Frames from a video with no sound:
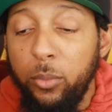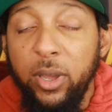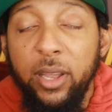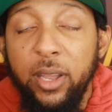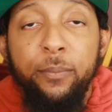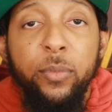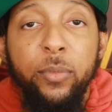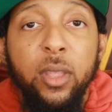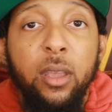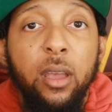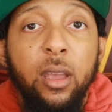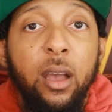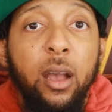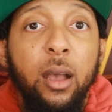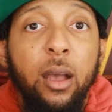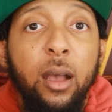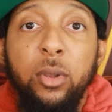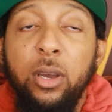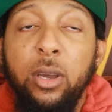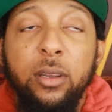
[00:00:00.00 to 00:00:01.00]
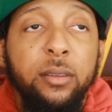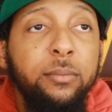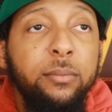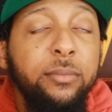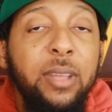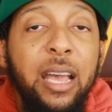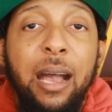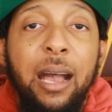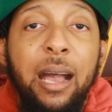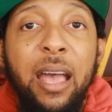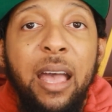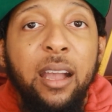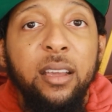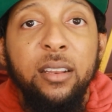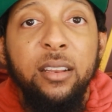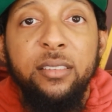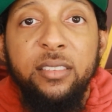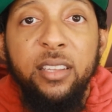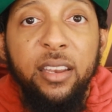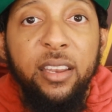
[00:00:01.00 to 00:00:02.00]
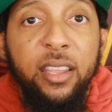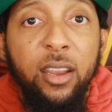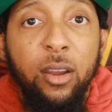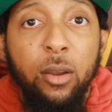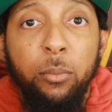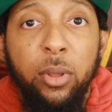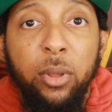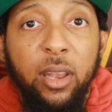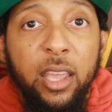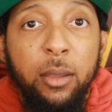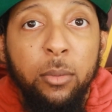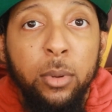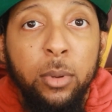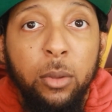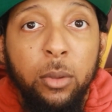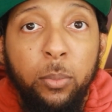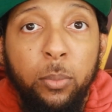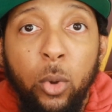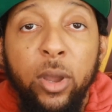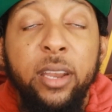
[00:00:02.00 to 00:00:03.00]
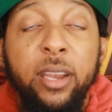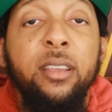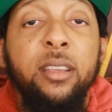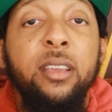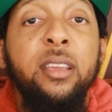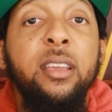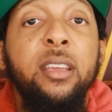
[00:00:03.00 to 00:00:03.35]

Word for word: But um, look, I'm not going to sit here and belabor the point.